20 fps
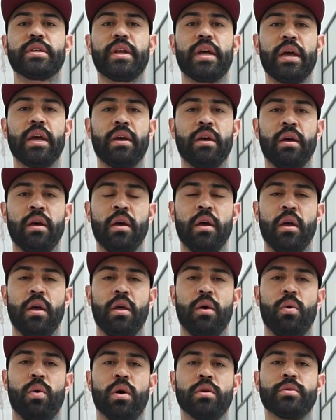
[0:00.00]
today
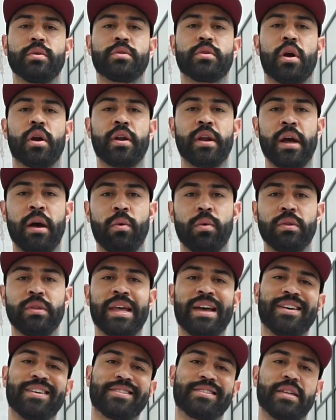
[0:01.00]
was we started out with
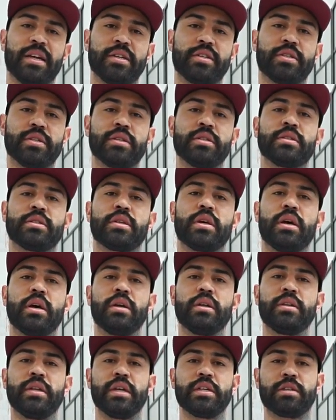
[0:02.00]
leg extensions,
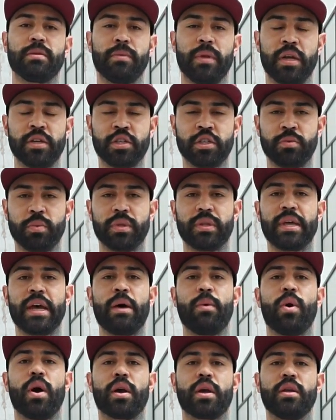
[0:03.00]
did some lunges with
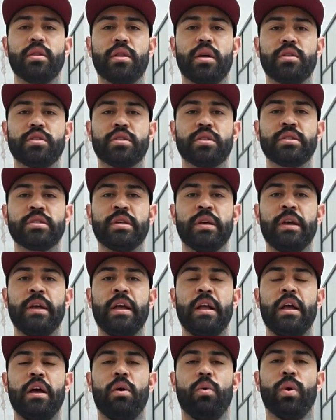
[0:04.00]
that, walking lunges,
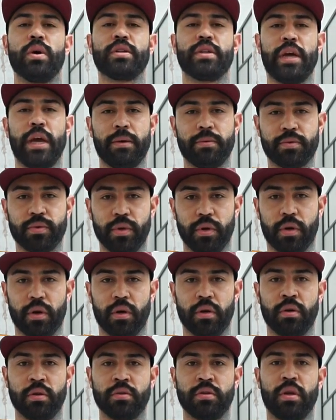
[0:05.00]
went to hamstring
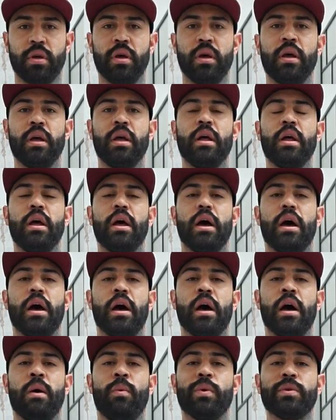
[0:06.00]
curls,
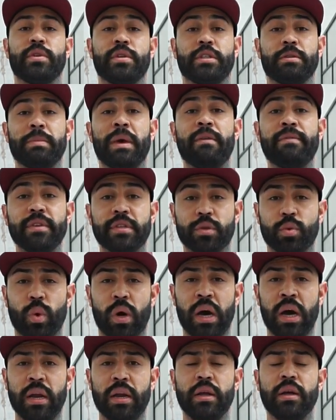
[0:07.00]
uh, went to some heavy
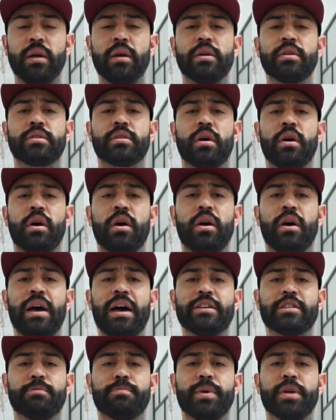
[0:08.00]
squat, so I
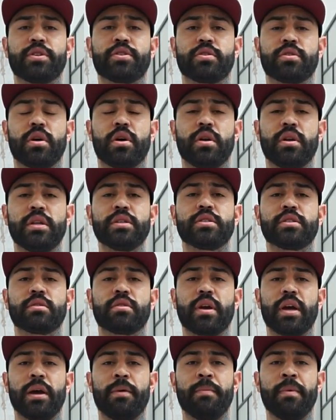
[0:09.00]
have some pictures on
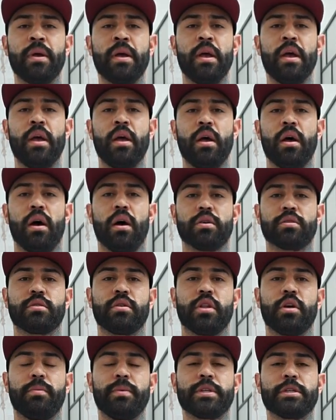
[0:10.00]
Instagram.
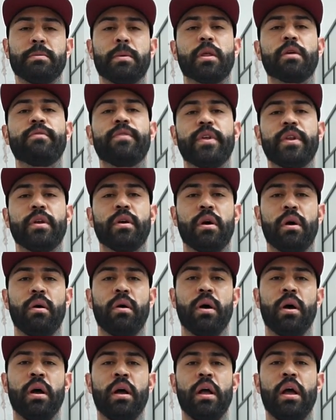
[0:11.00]
Also there'll be some other
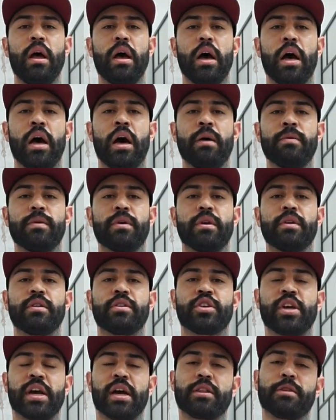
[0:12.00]
video, uh, you
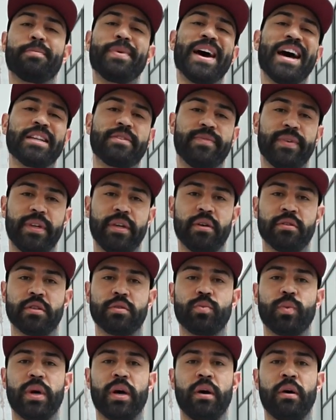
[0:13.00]
can check out the past videos
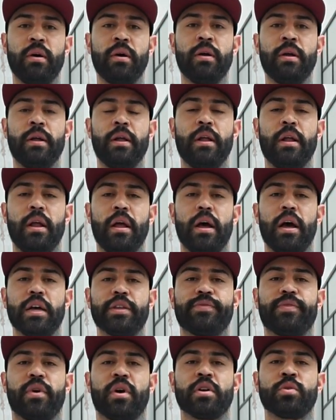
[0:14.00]
as well,
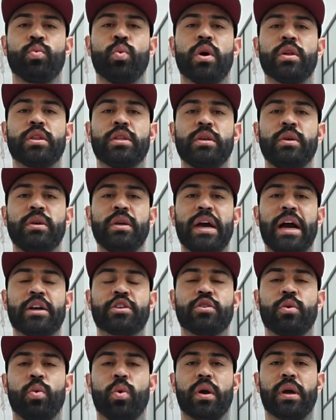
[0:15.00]
as far as what the
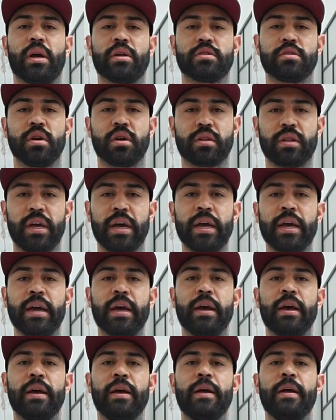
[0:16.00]
actual workouts look like.
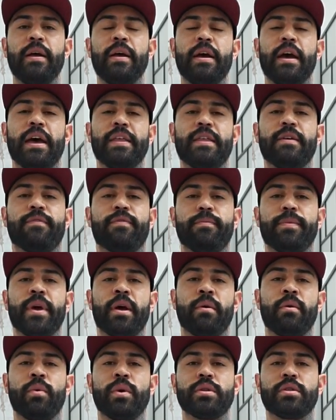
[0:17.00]
And then from
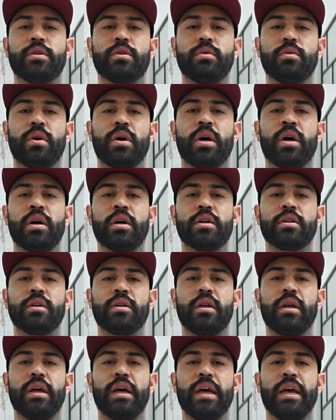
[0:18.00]
there we went to uh,
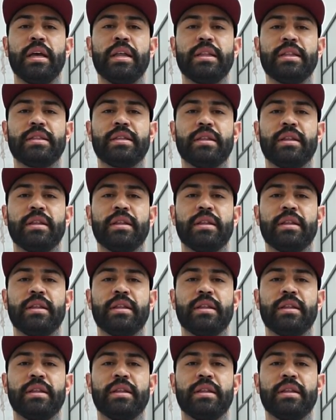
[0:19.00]
a